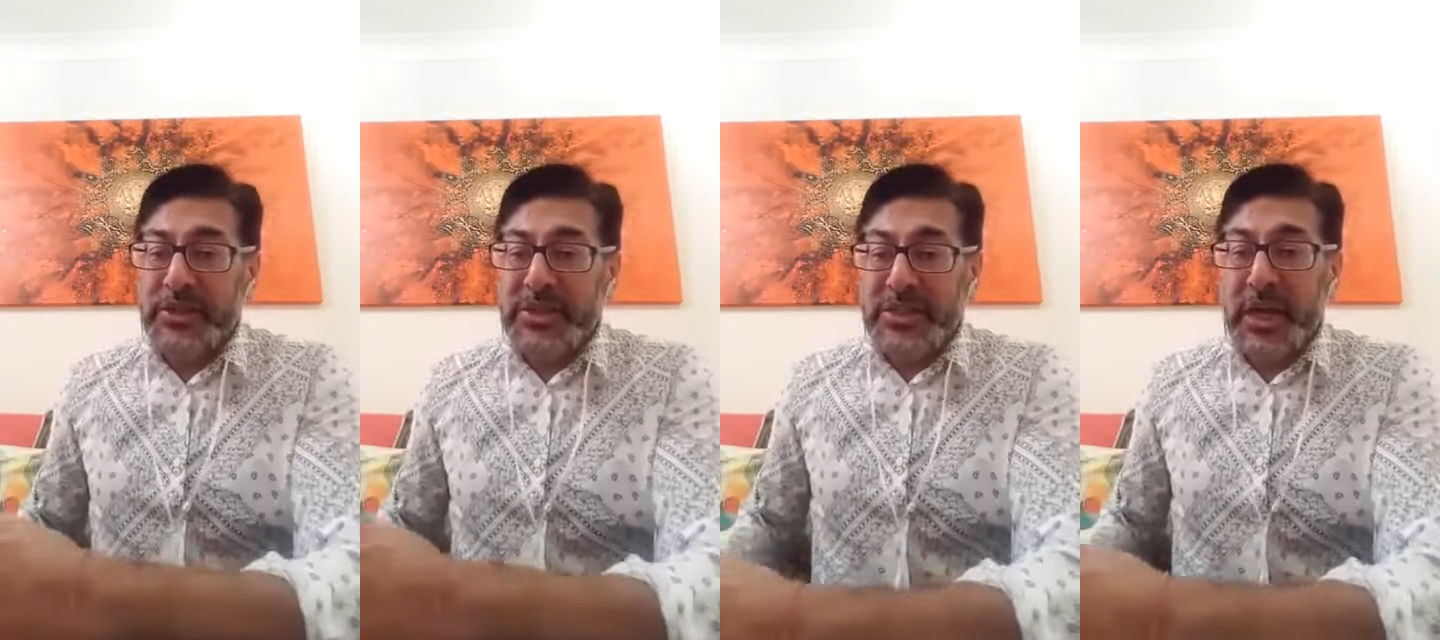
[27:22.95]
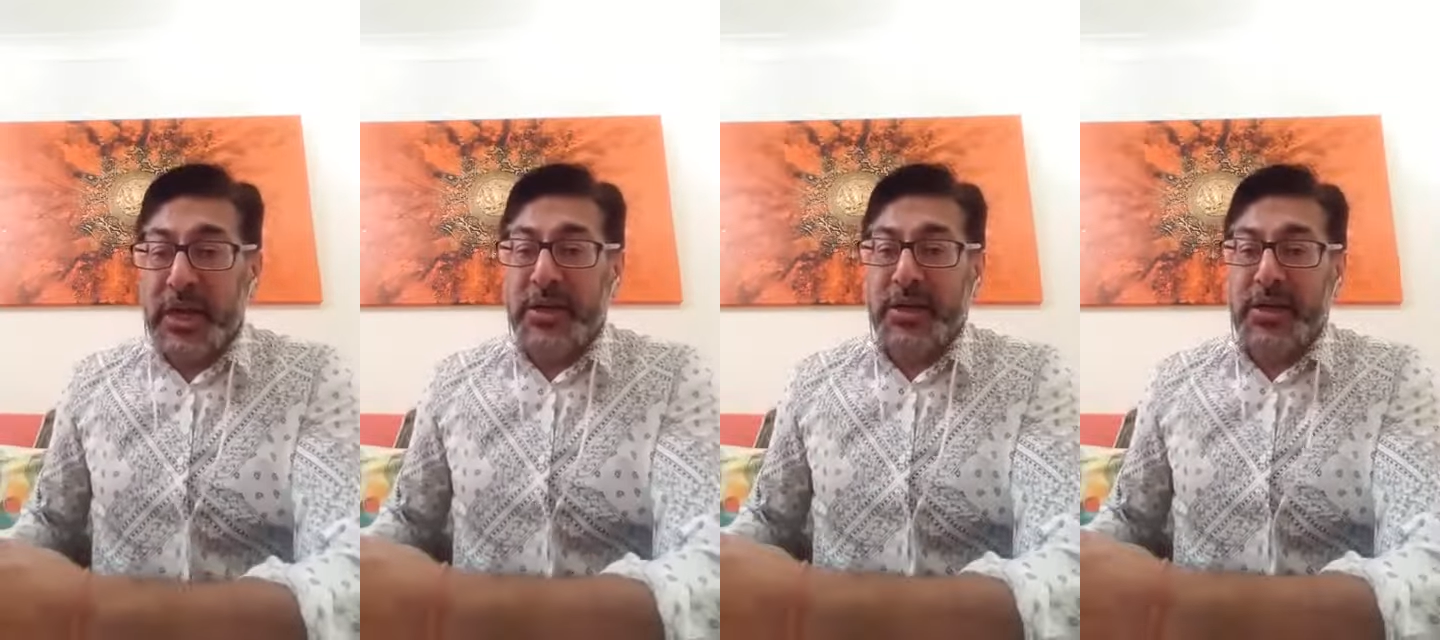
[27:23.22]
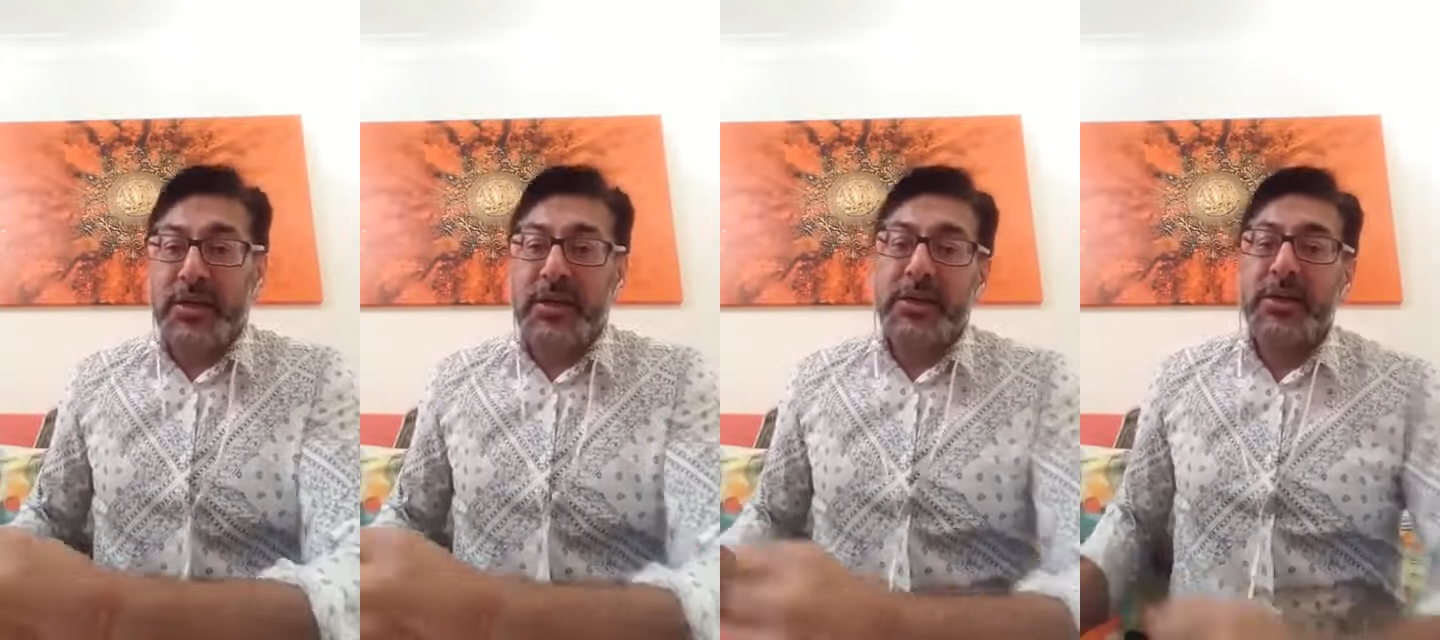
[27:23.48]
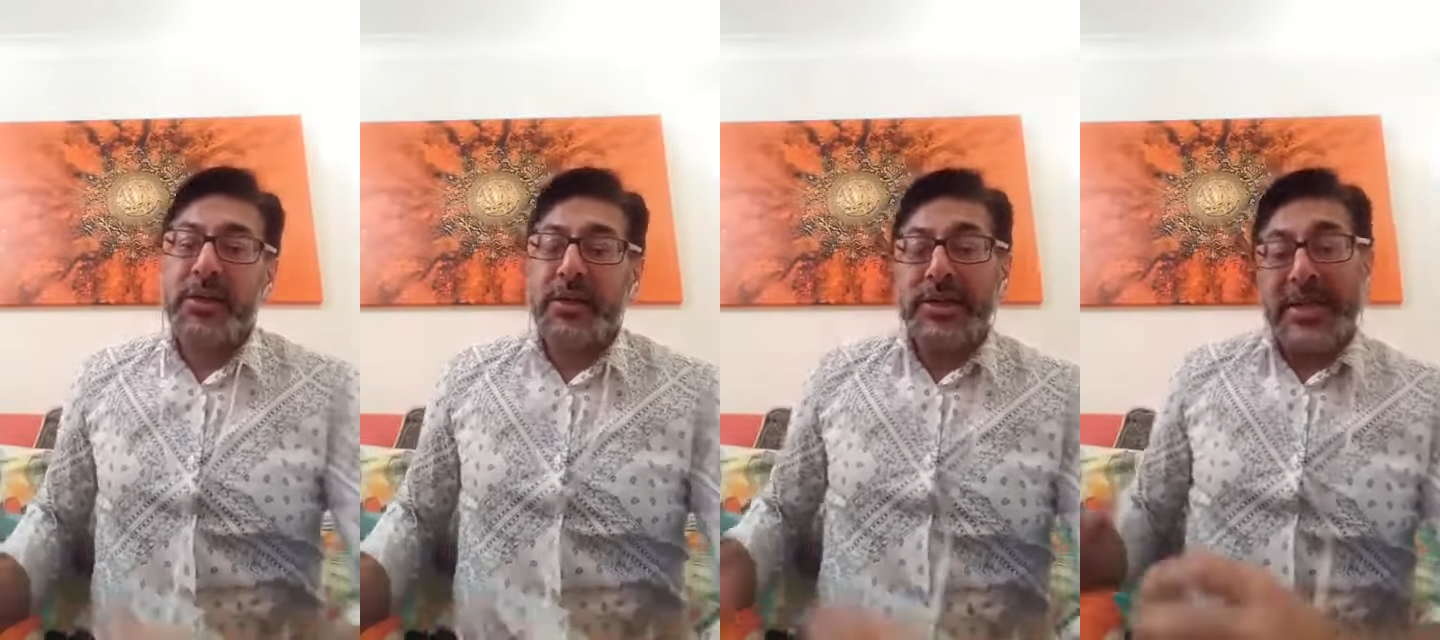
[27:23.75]

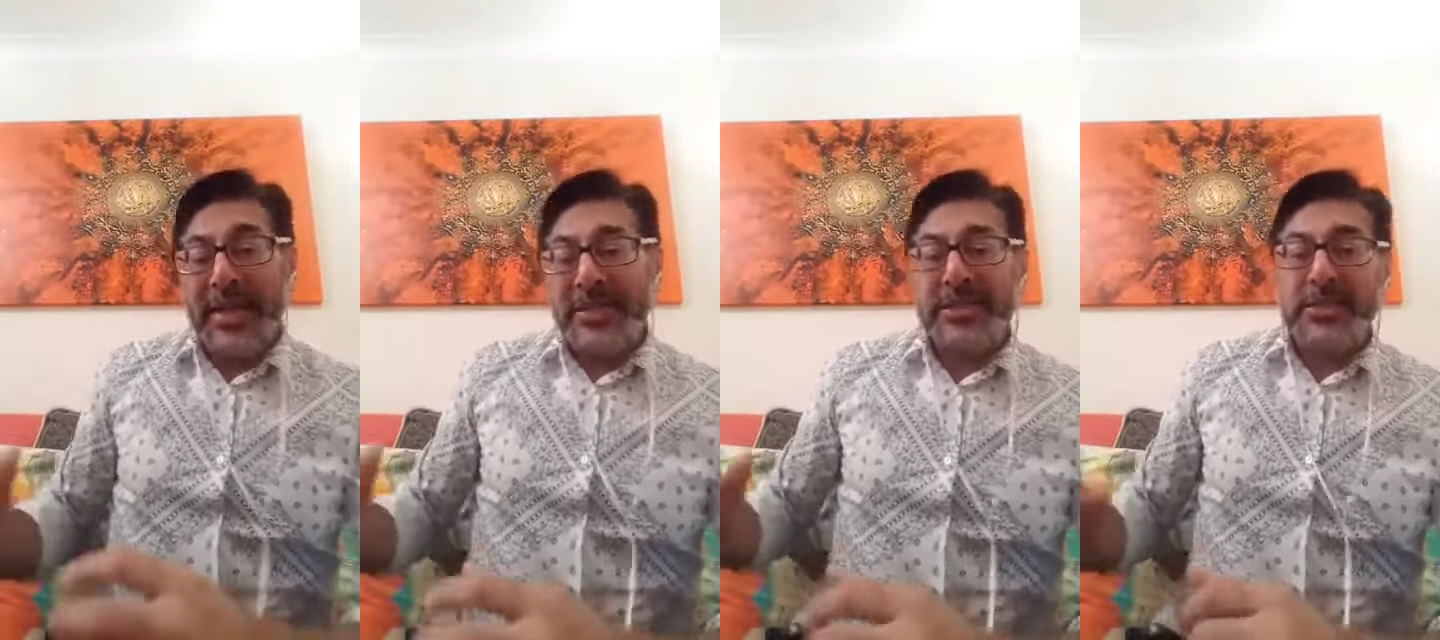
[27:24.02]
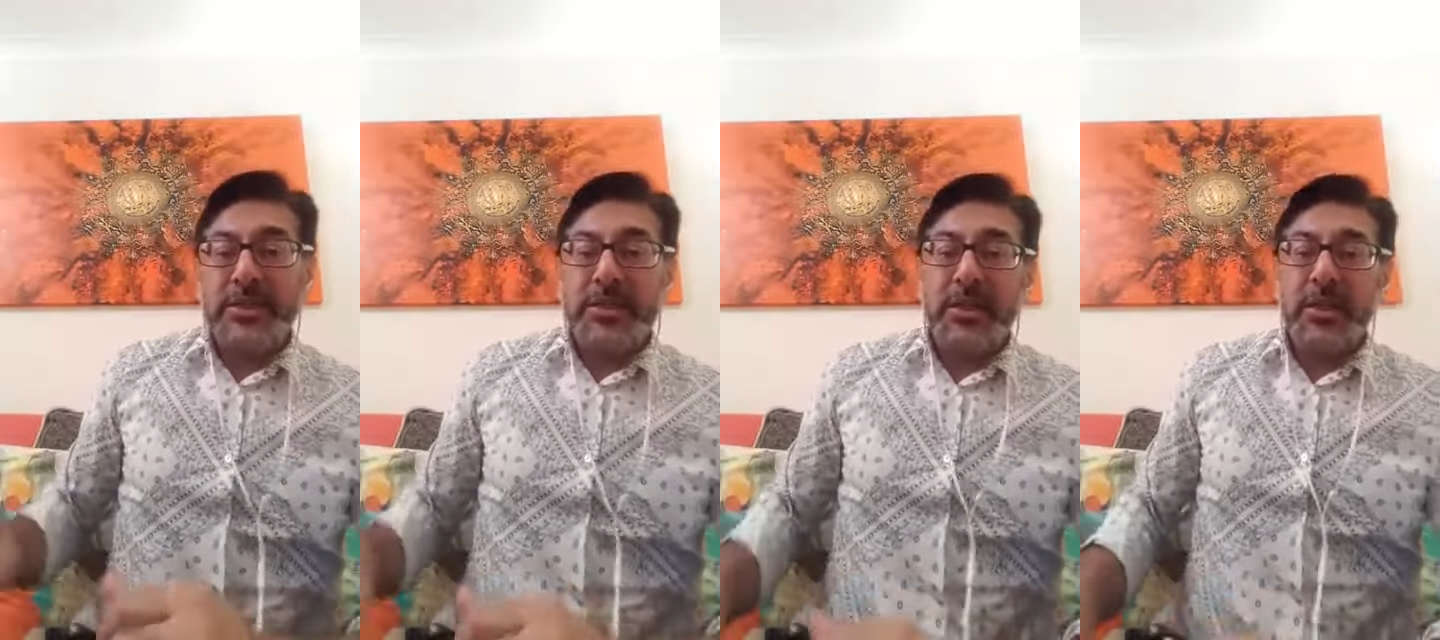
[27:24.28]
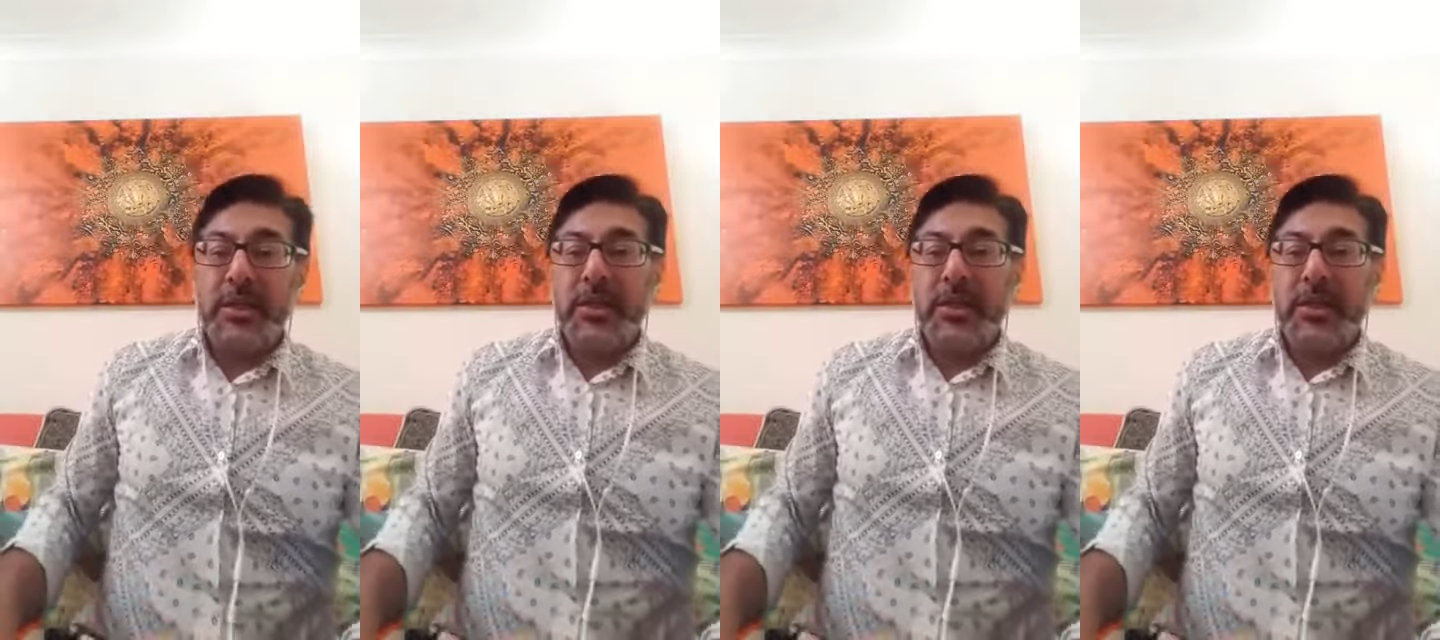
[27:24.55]
stuckness